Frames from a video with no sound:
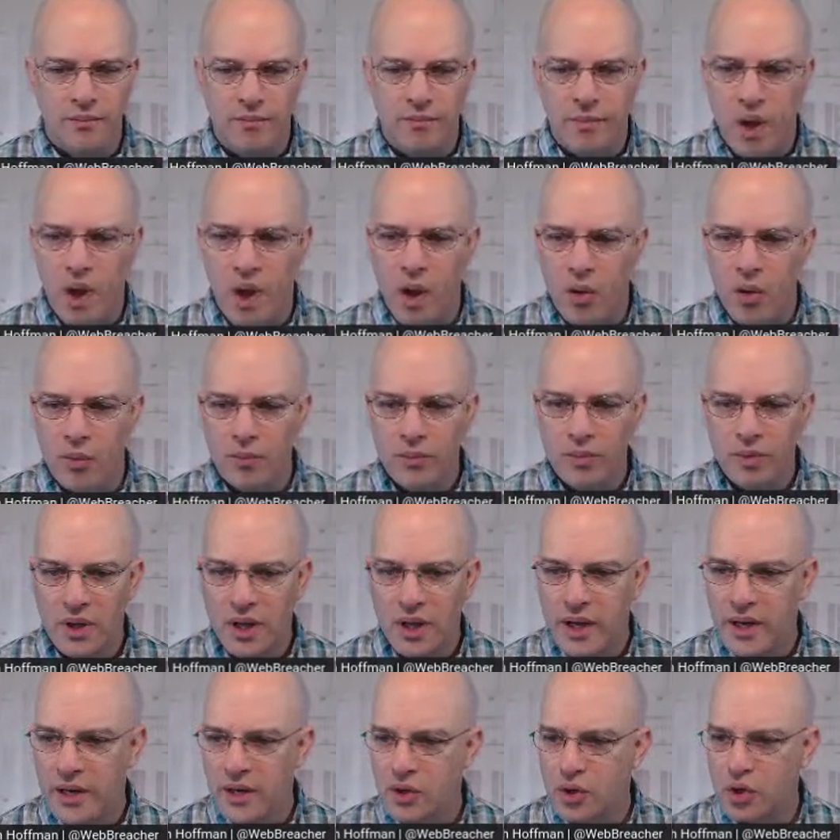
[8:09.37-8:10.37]

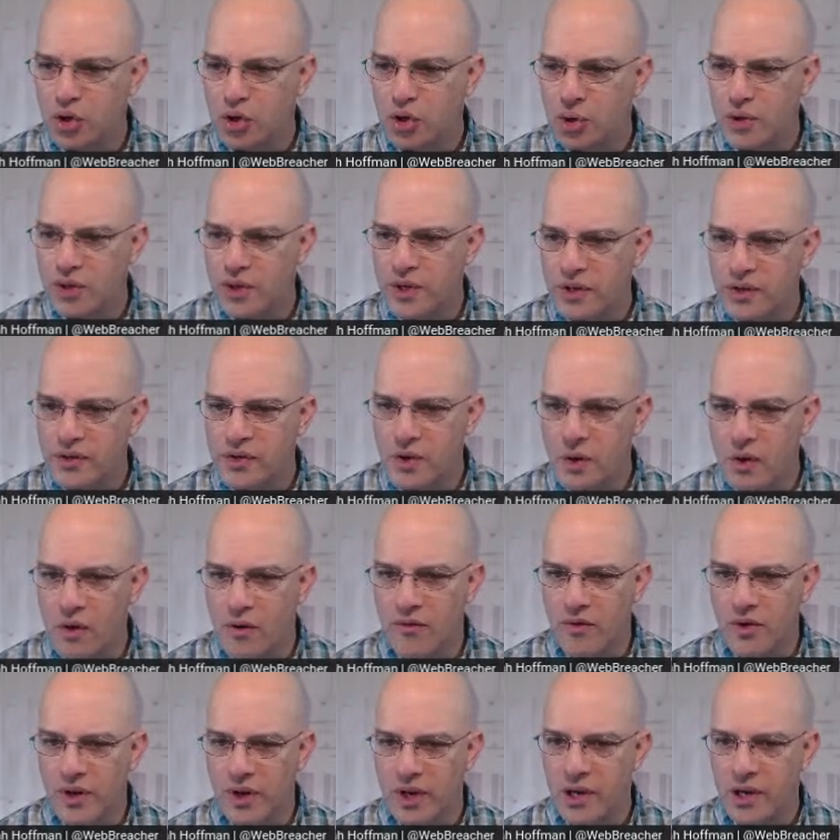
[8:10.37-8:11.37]
palm-like trees
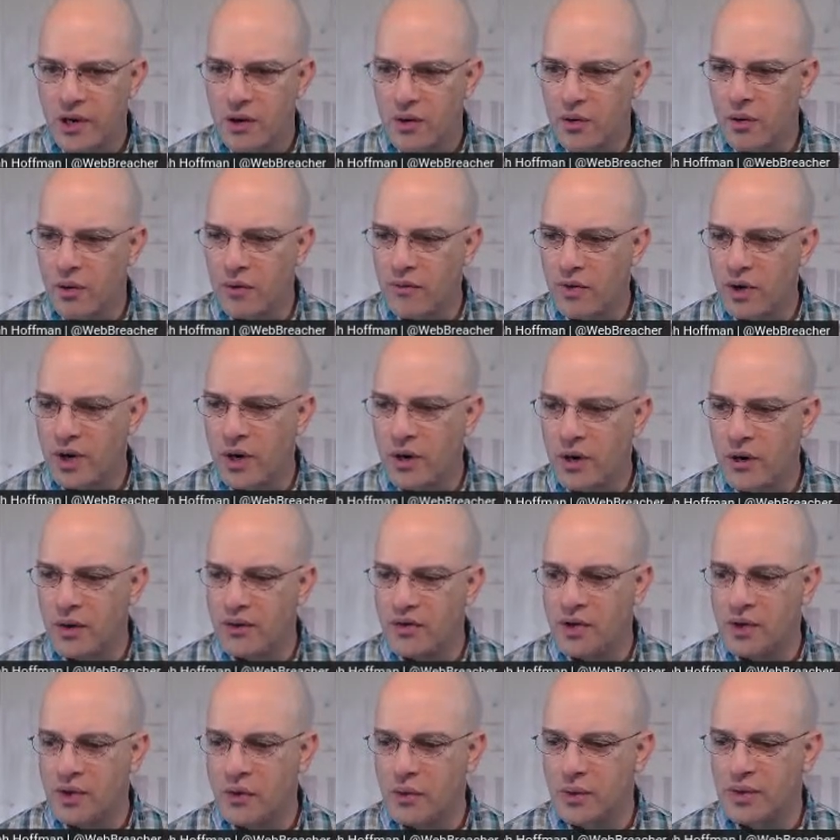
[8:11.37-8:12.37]
over here and over here,
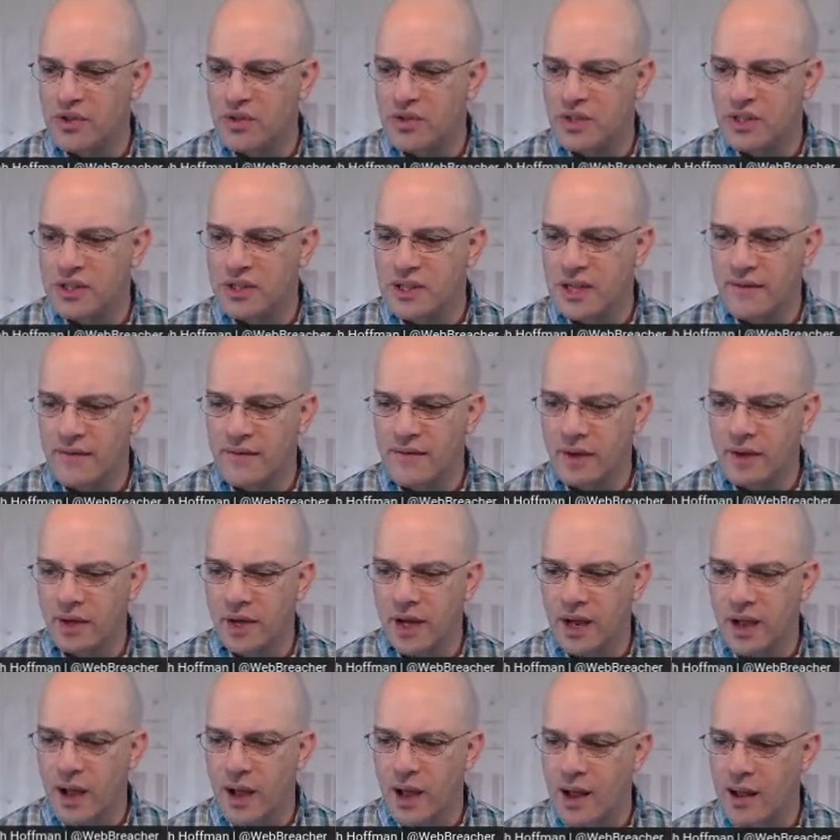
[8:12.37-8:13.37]
so it's definitely
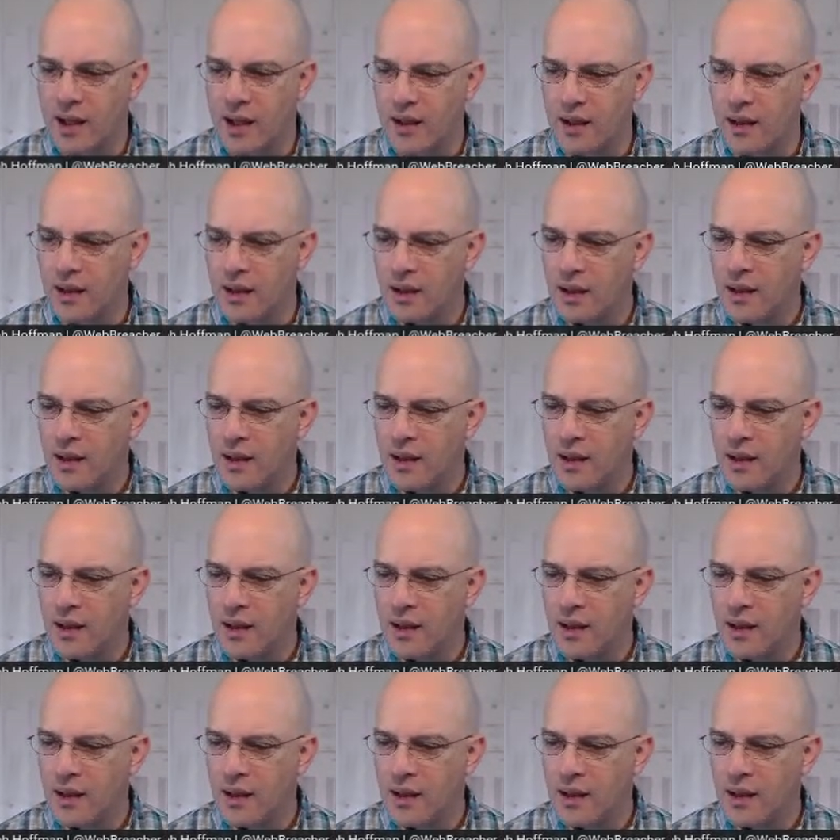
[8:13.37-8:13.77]
hot.